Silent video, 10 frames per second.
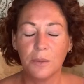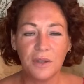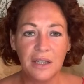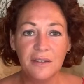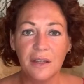
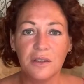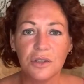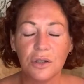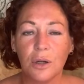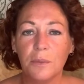incense
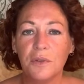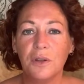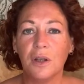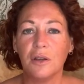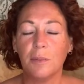shops, you
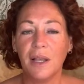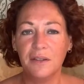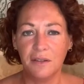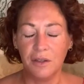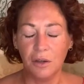know, the
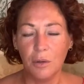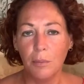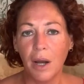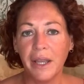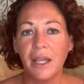places you can
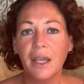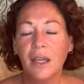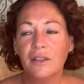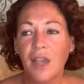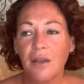buy
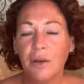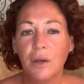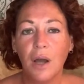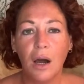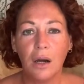tarot
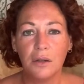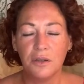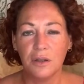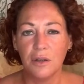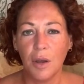cards
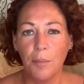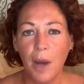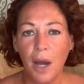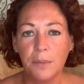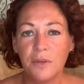and
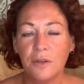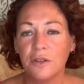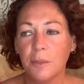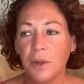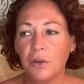pipes to
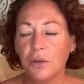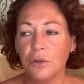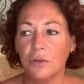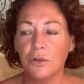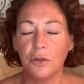smoke
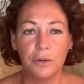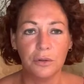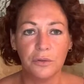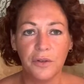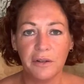your
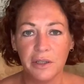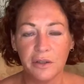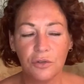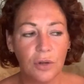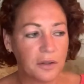various
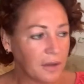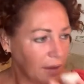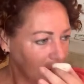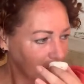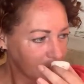drugs.
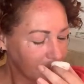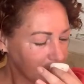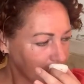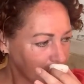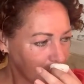
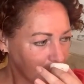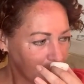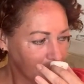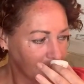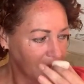
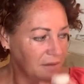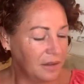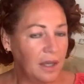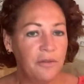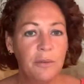It's
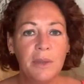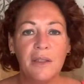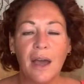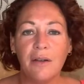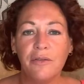giving me
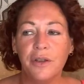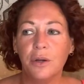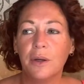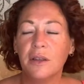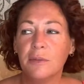that feel.
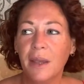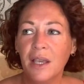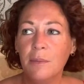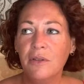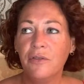It's making
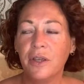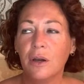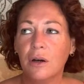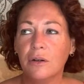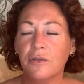me think
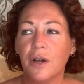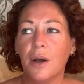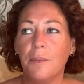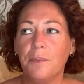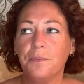of
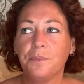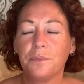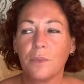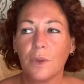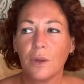
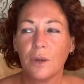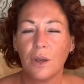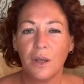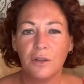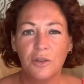
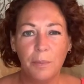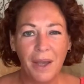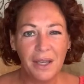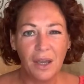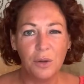
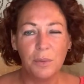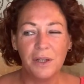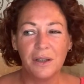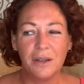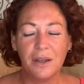tobacco,
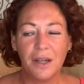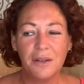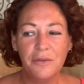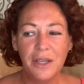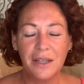but I don't
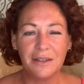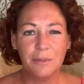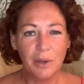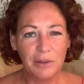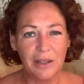think it
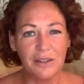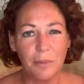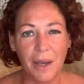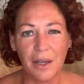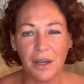smells like
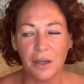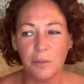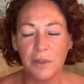tobacco, but